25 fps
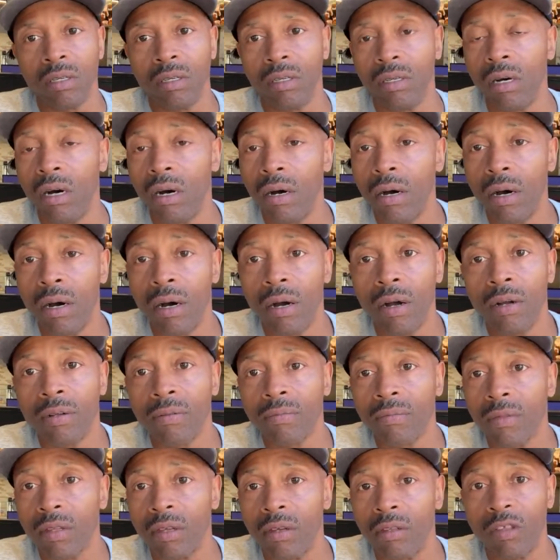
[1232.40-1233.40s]
uh,
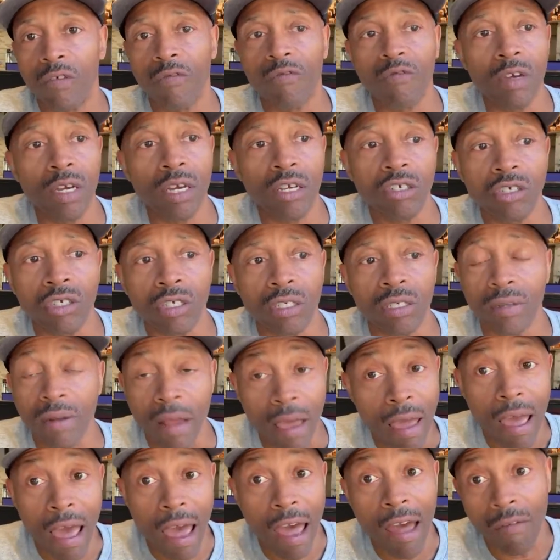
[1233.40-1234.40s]
the fish, and
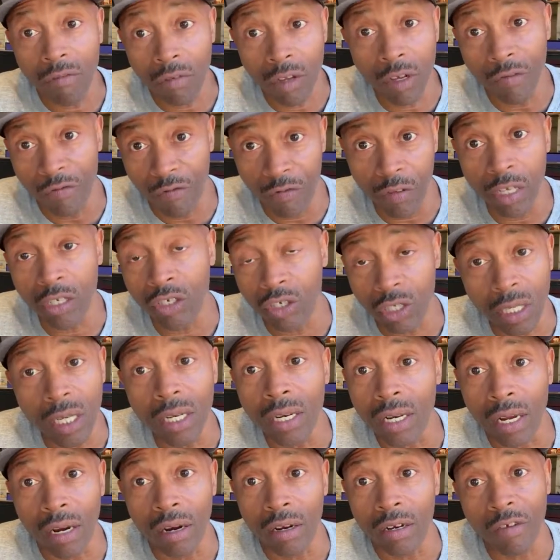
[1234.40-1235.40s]
they have good
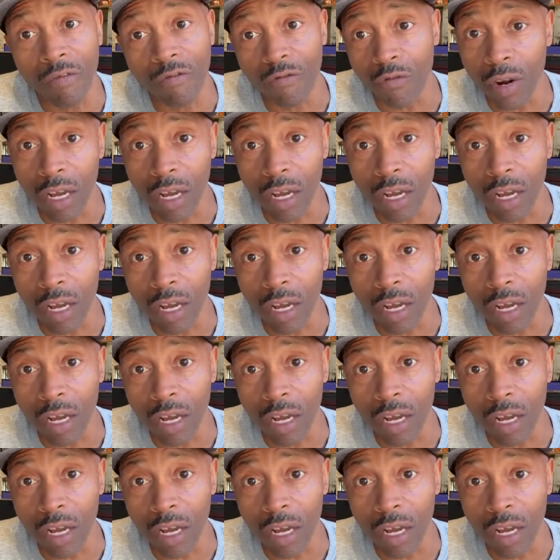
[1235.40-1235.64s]
fish in there.